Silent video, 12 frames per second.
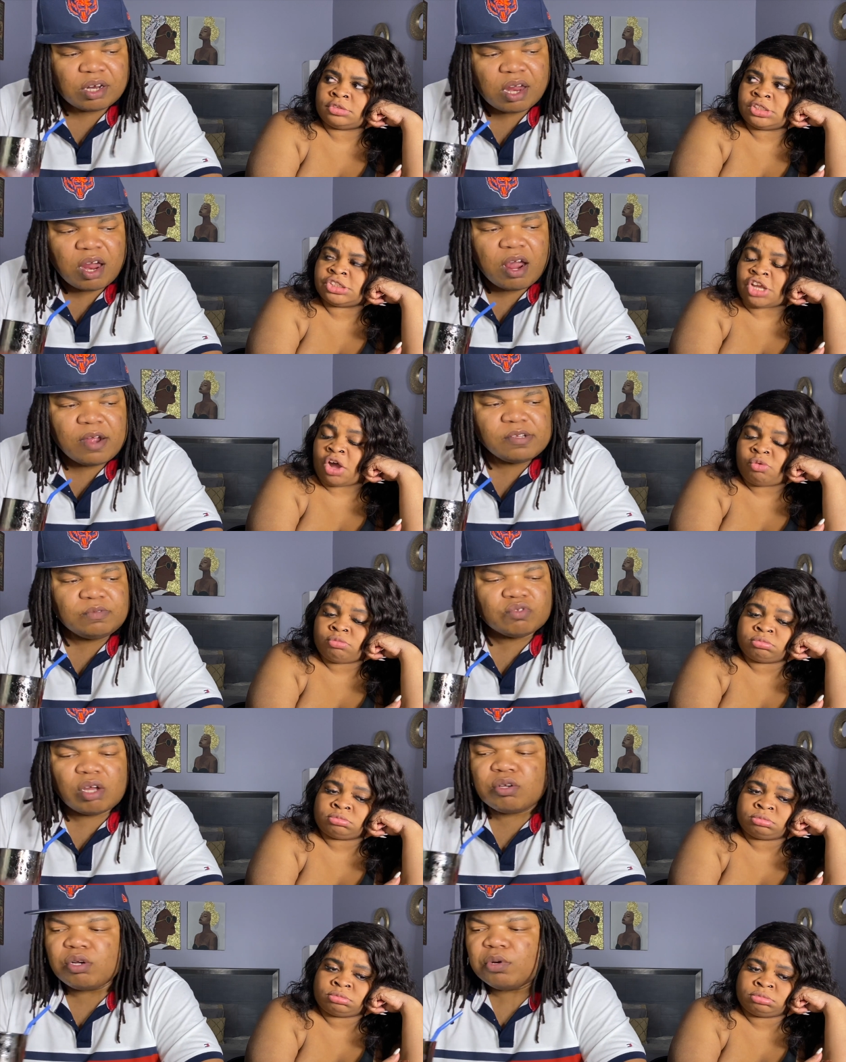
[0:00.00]
Speaker 1: So?
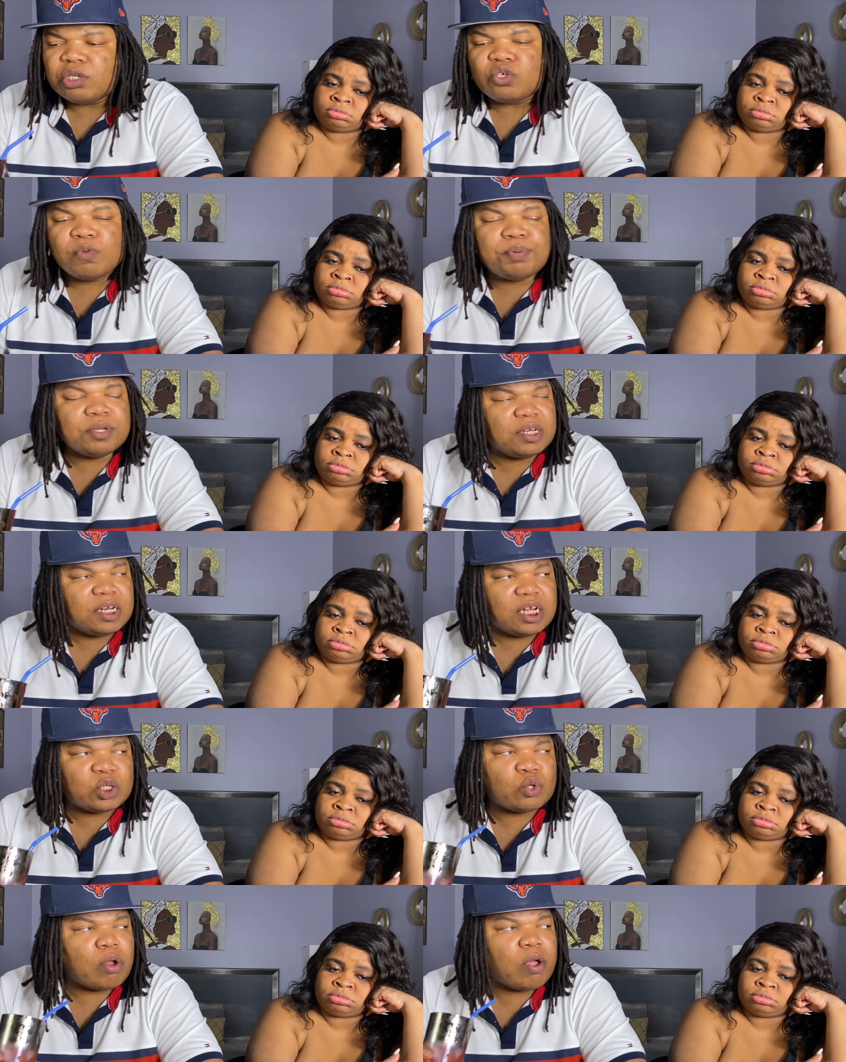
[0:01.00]
I don't know what you put in
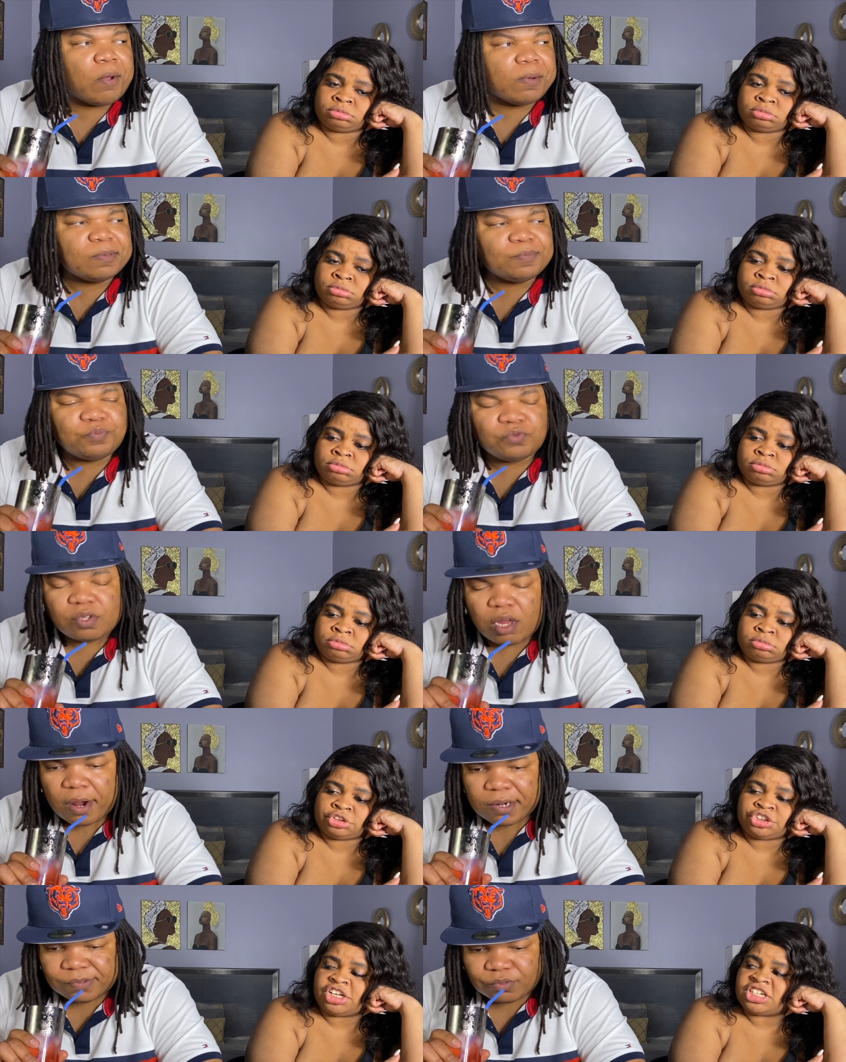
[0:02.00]
that straw.
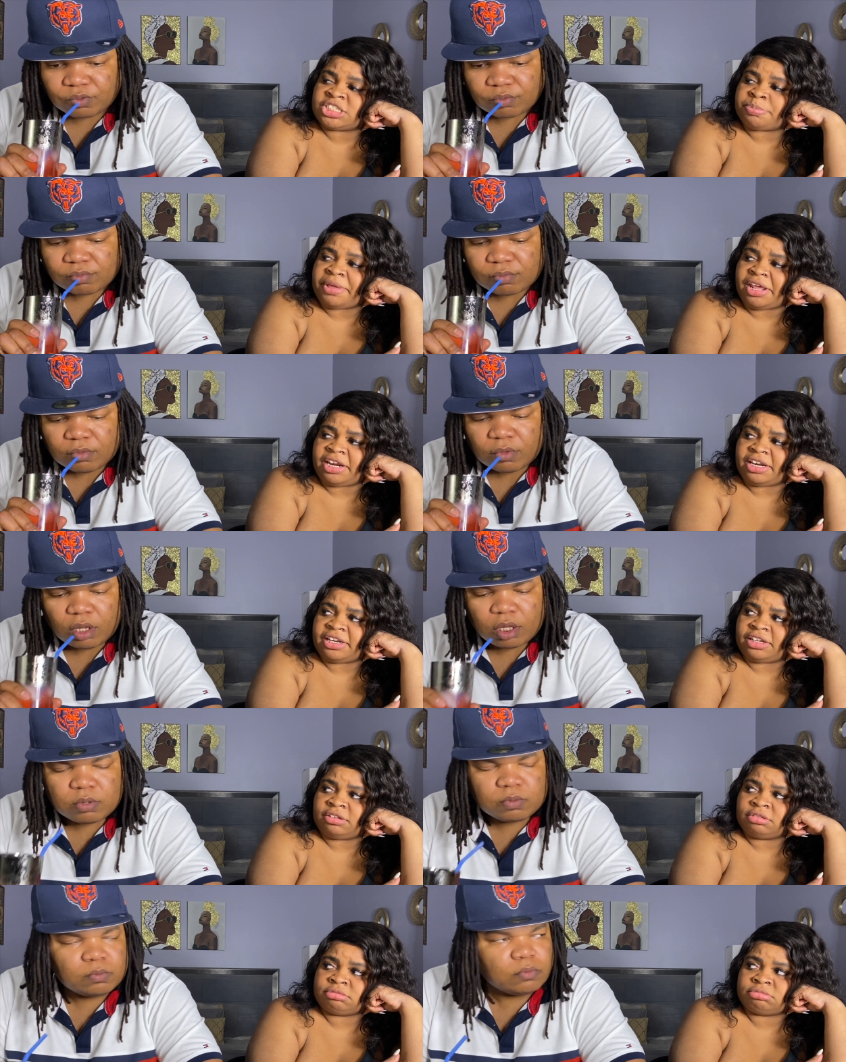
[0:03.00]
Speaker 2: Should have spit in
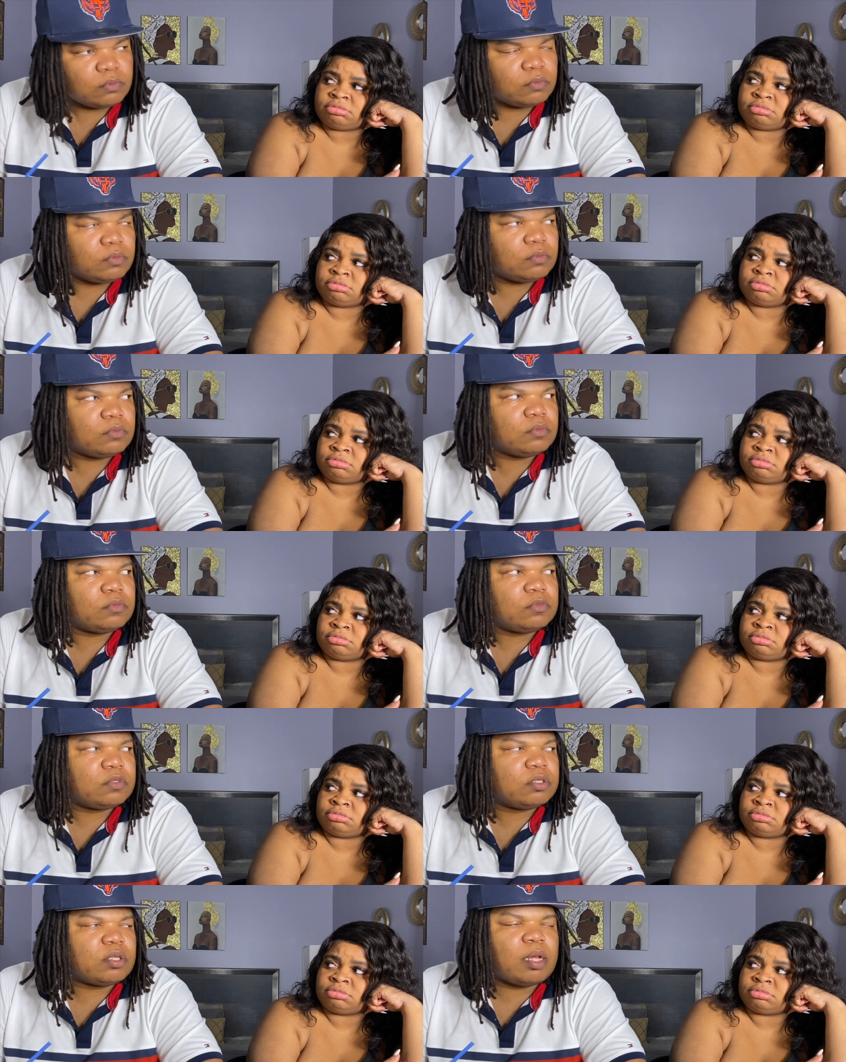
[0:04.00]
it.
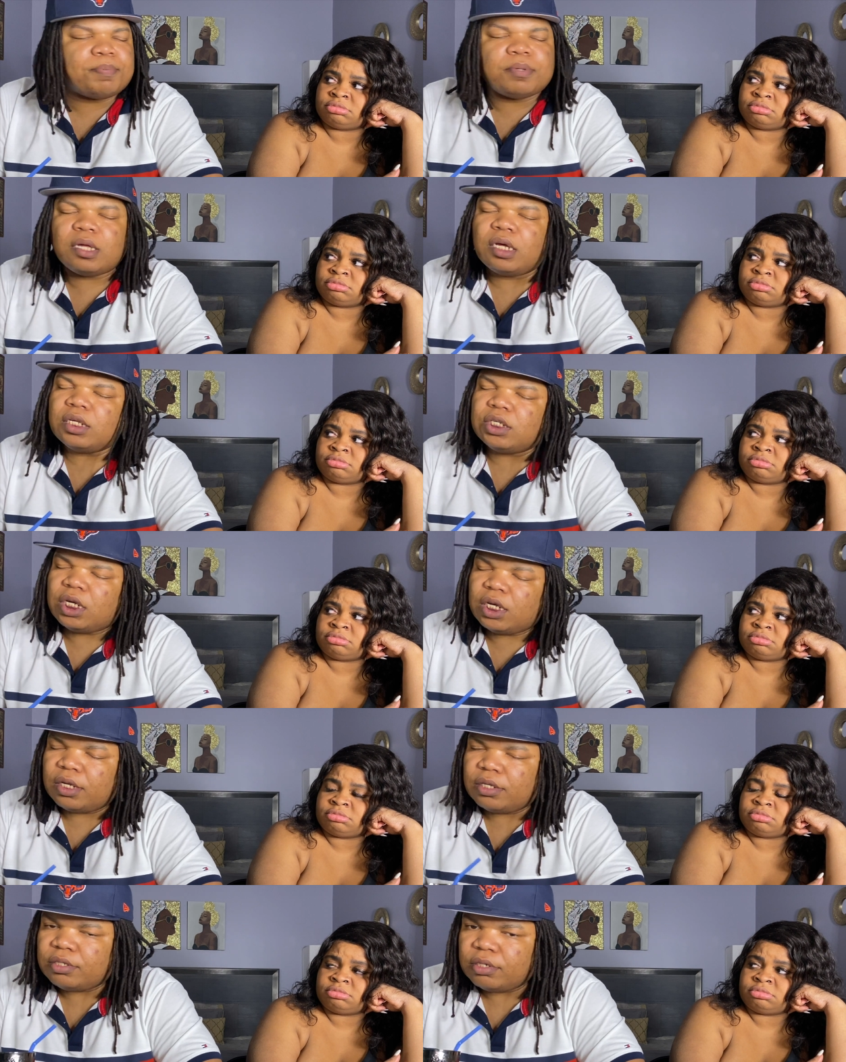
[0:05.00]
Speaker 1: Stop playing,
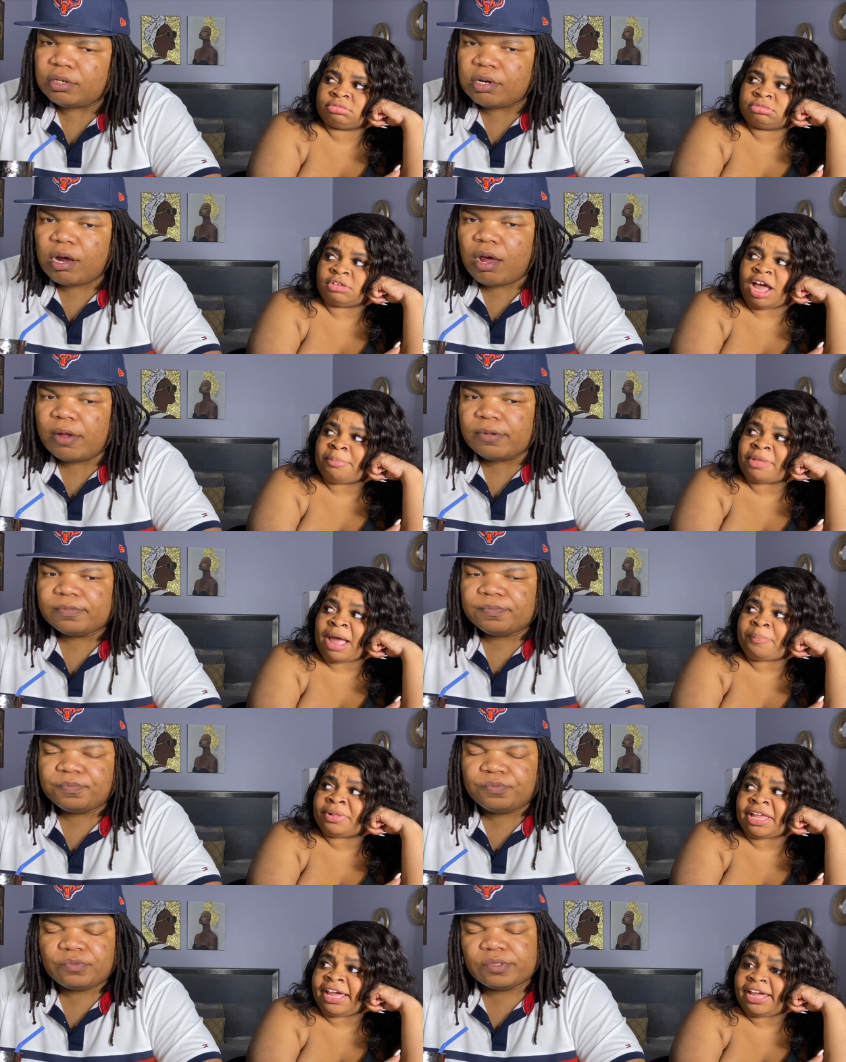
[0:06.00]
Jazz.
Speaker 2: I'm not
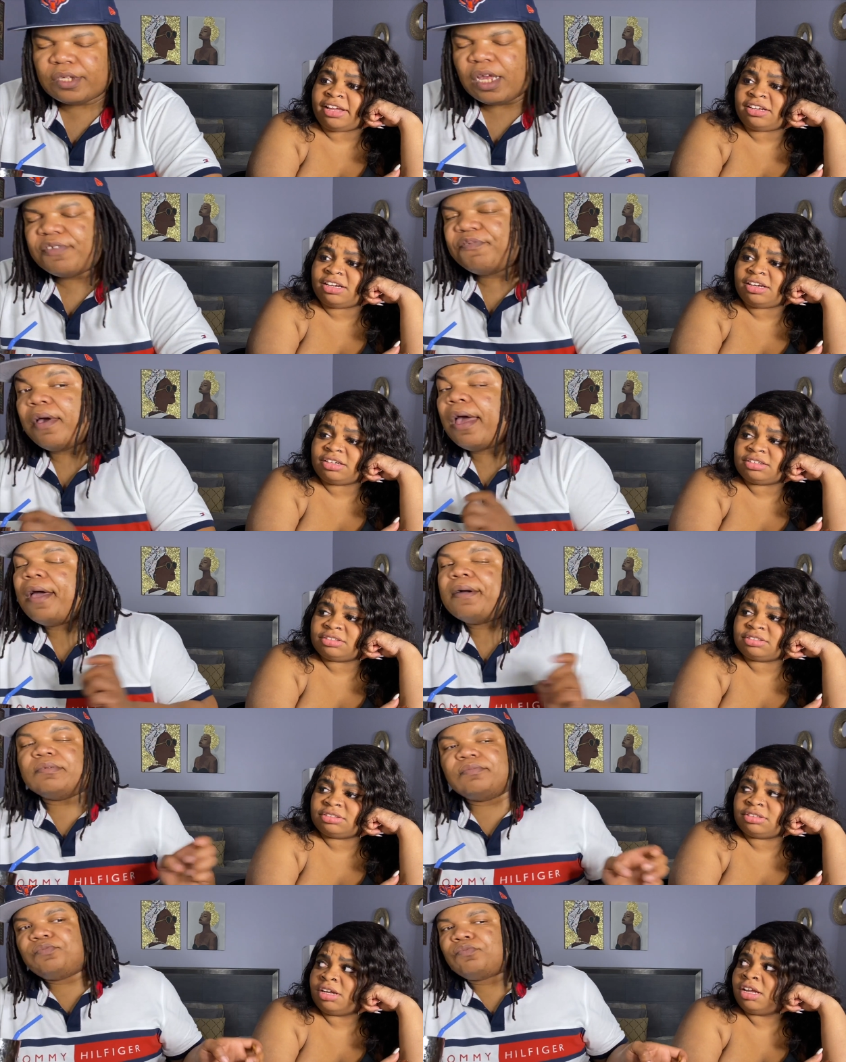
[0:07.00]
playing.
Speaker 1: That's
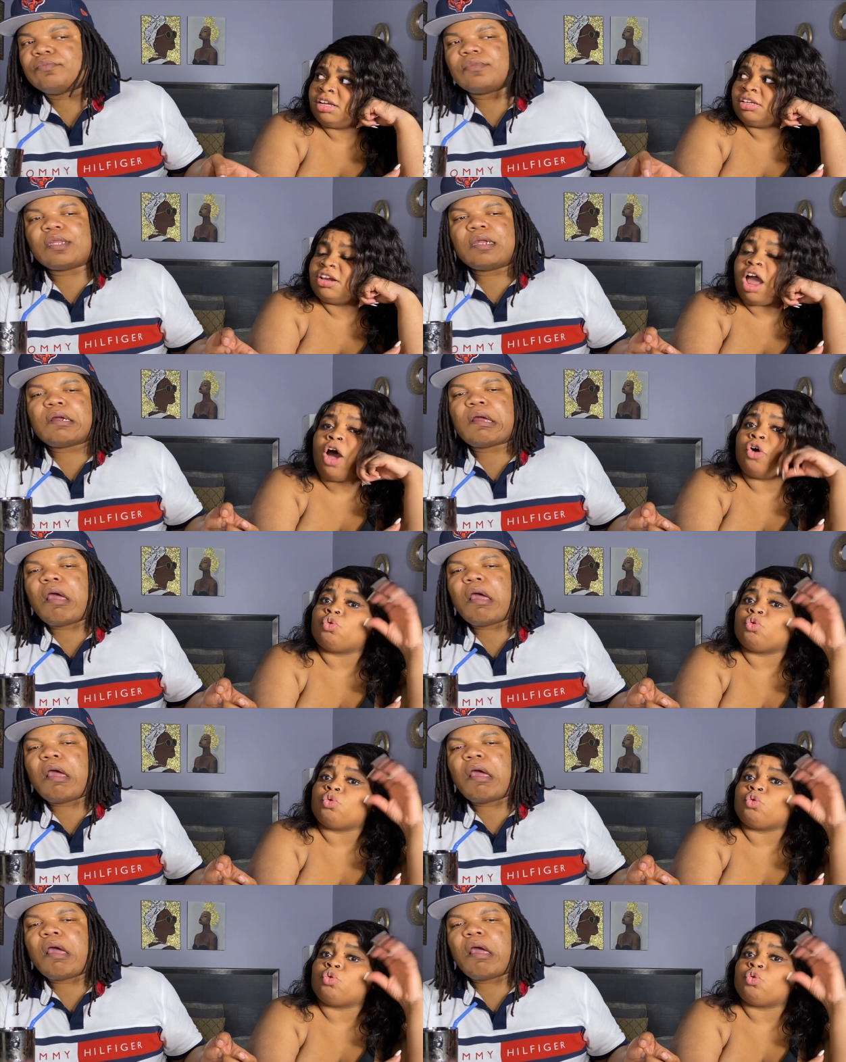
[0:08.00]
Speaker 2: foul. No,